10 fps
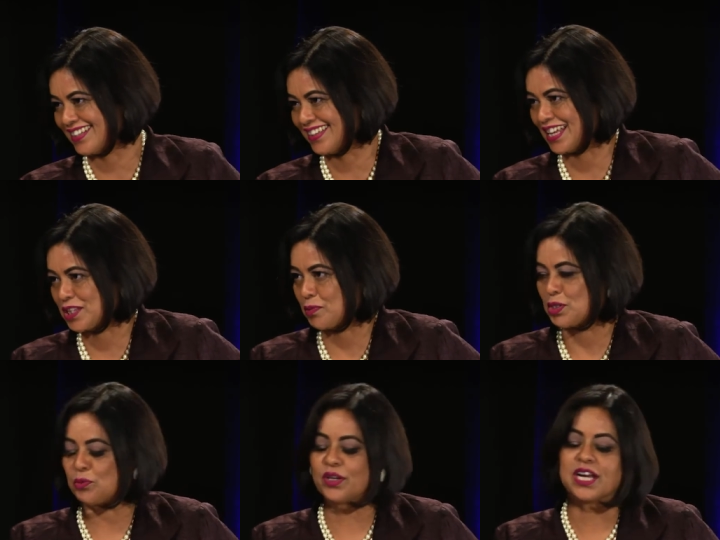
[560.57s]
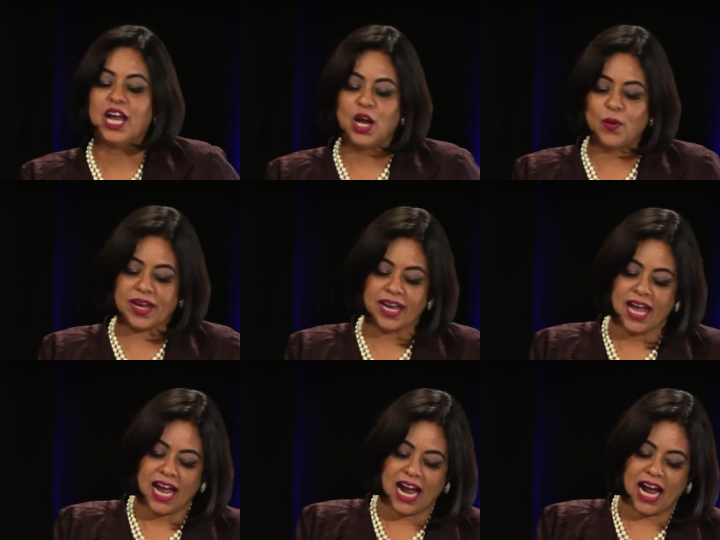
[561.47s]
Yes. That's what you want. Okay,
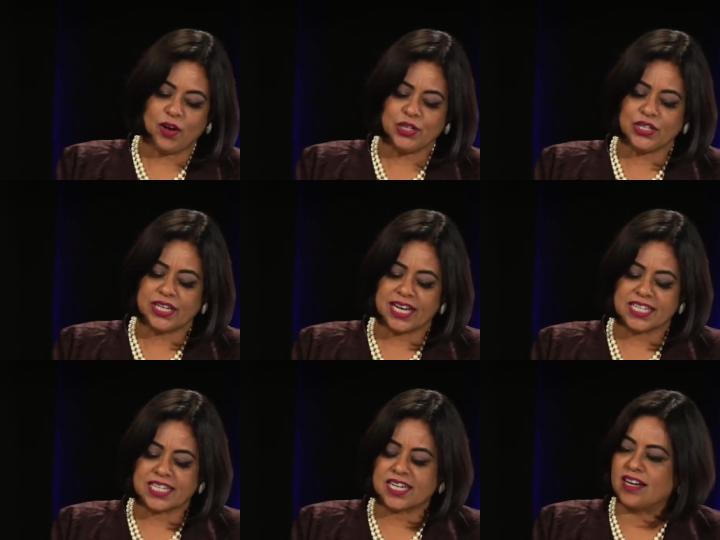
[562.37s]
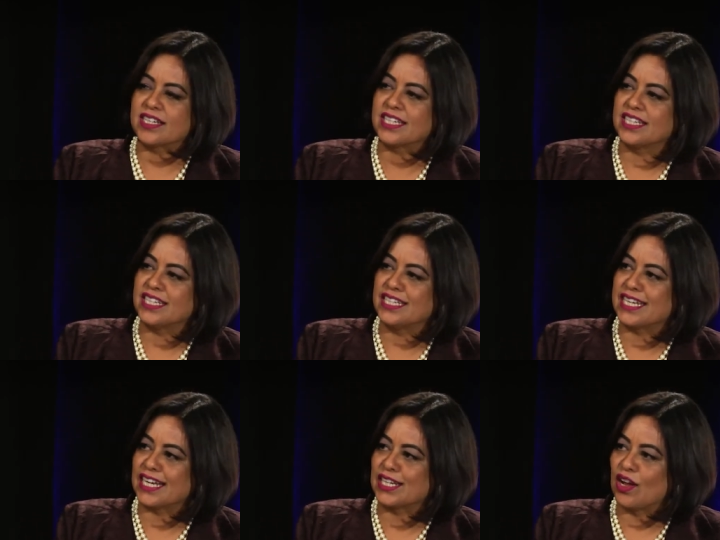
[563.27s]
how did you get started in
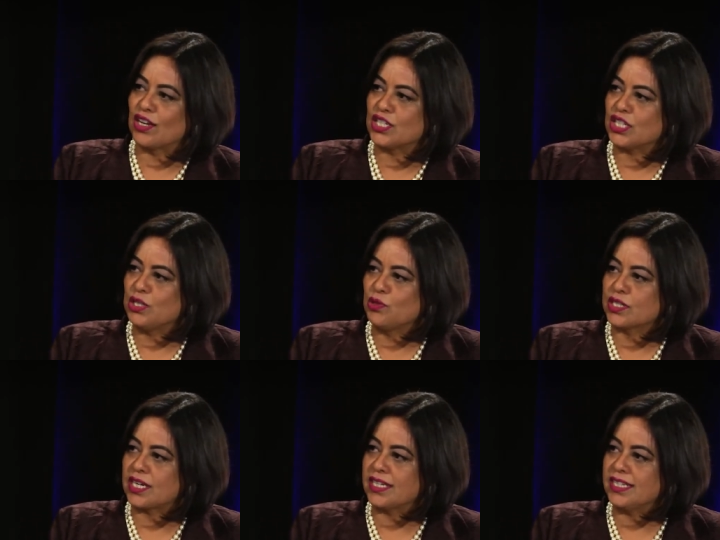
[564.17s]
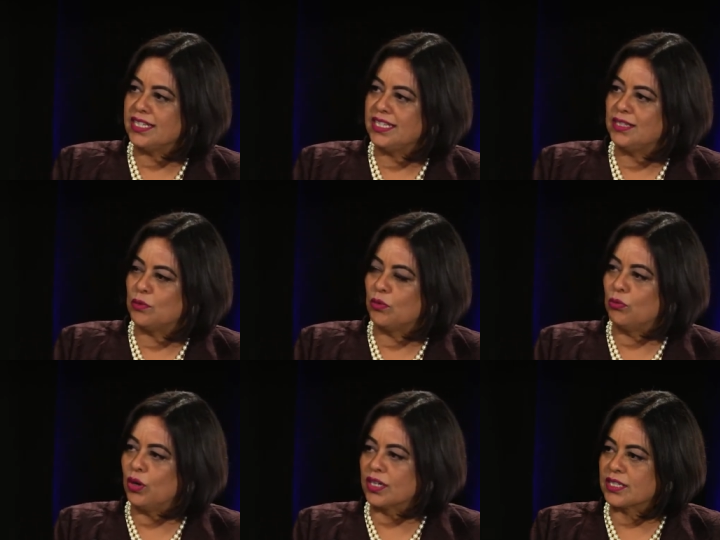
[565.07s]
technology? You studied
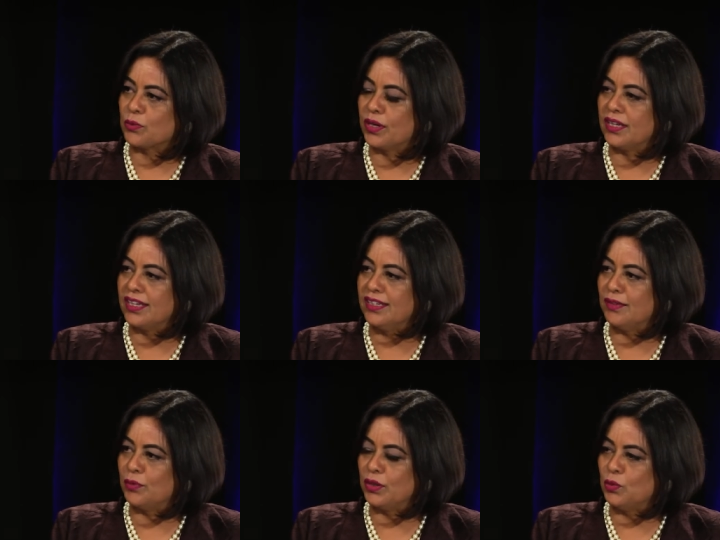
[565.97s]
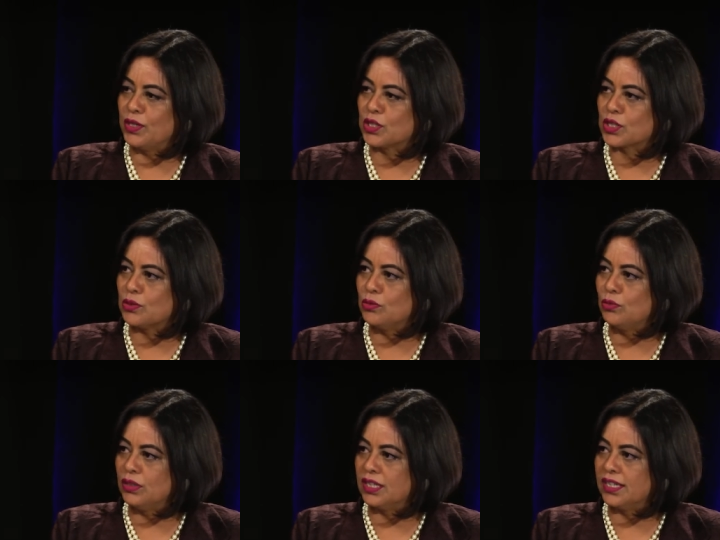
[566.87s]
what? You went to
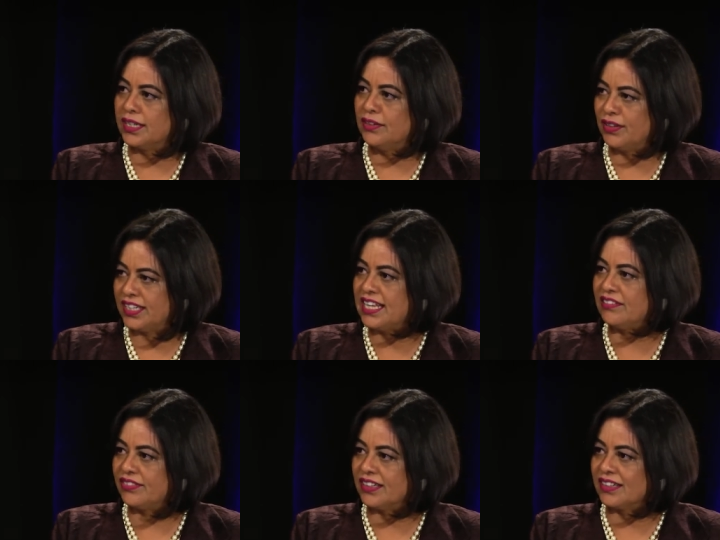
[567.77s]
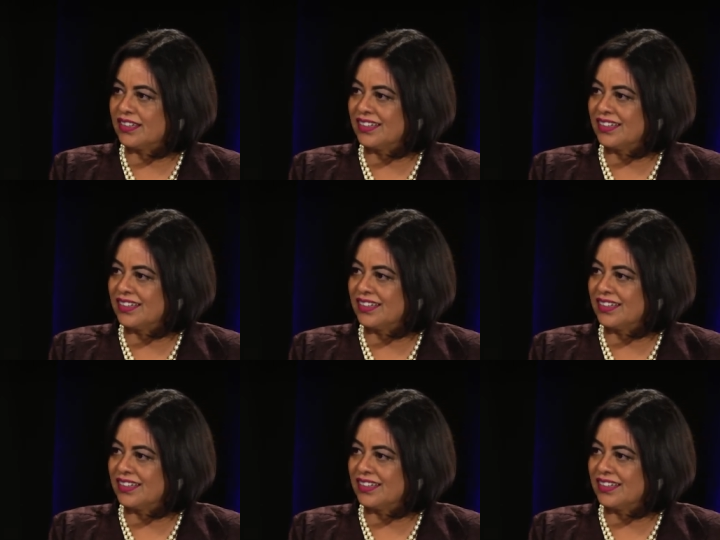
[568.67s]
school in Philadelphia.